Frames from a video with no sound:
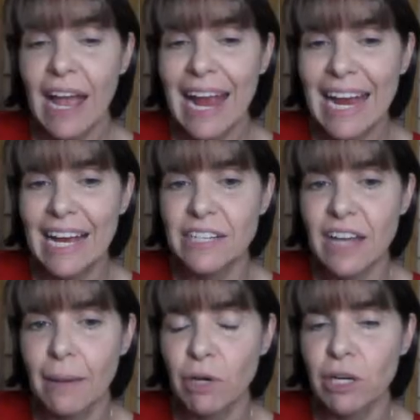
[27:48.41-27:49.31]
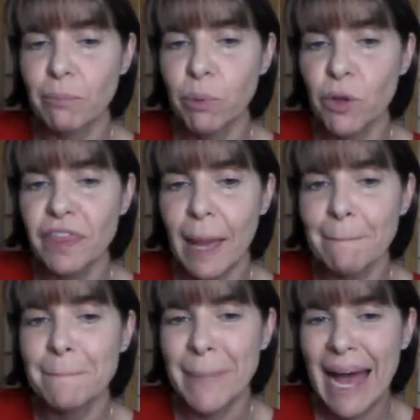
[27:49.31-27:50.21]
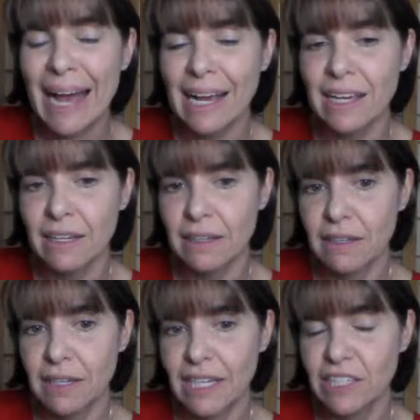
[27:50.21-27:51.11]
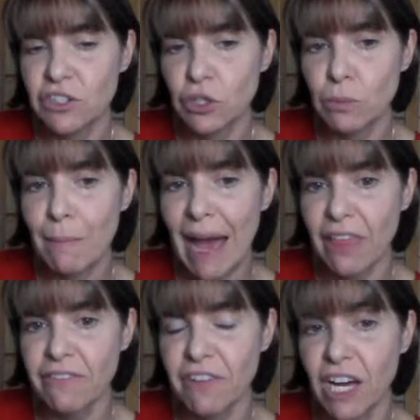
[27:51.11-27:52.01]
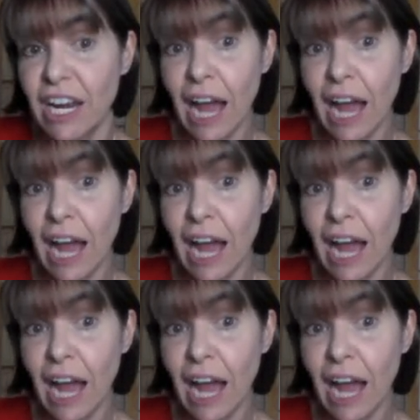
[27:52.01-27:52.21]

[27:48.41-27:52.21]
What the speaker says: and I'm going to put them back into Math Fun.